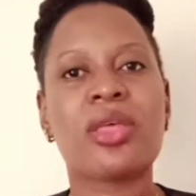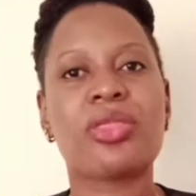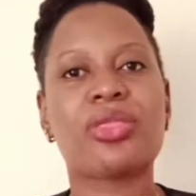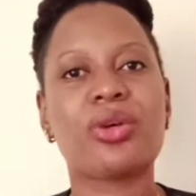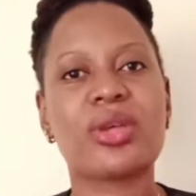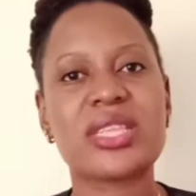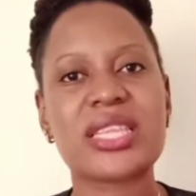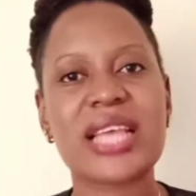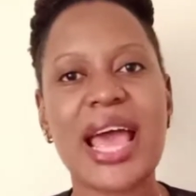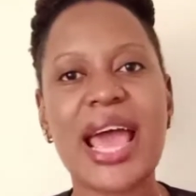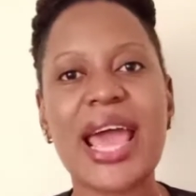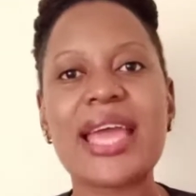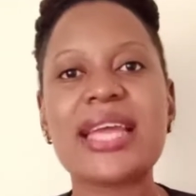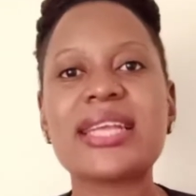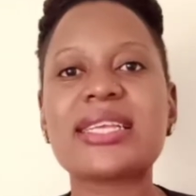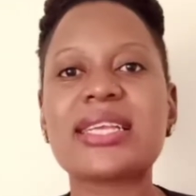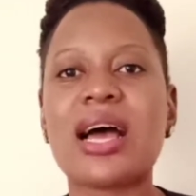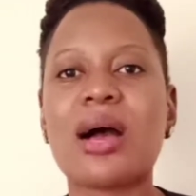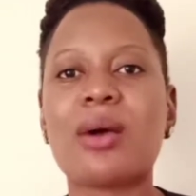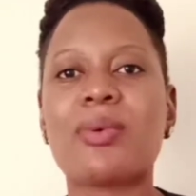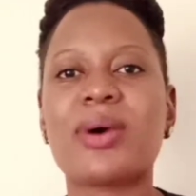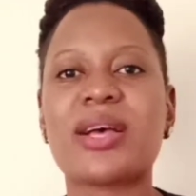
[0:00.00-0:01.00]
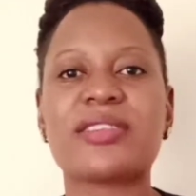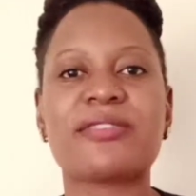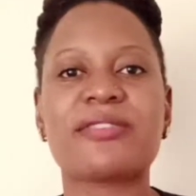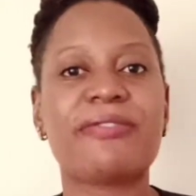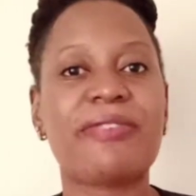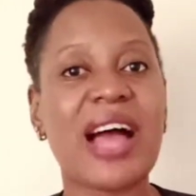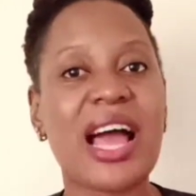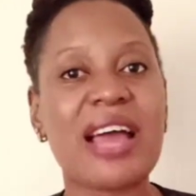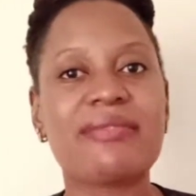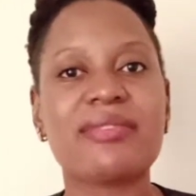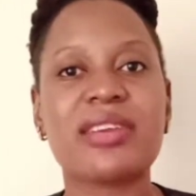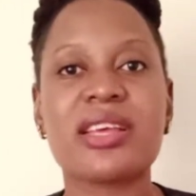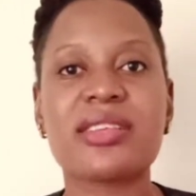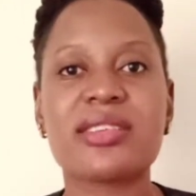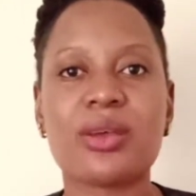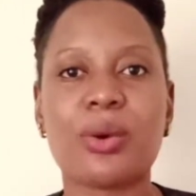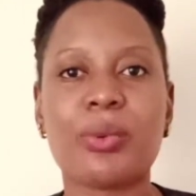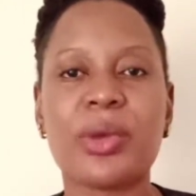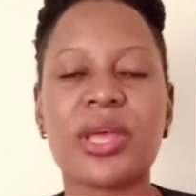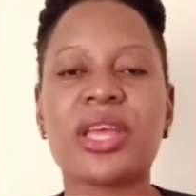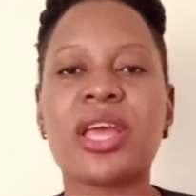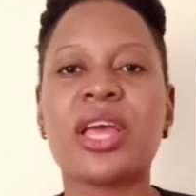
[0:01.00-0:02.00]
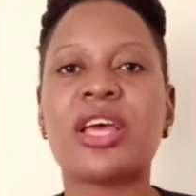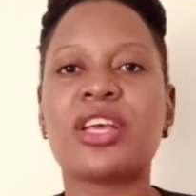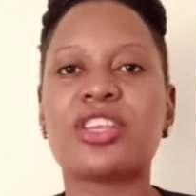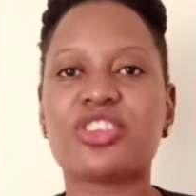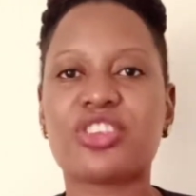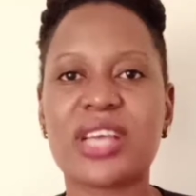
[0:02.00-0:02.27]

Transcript: those 8 hours, 5 days a week,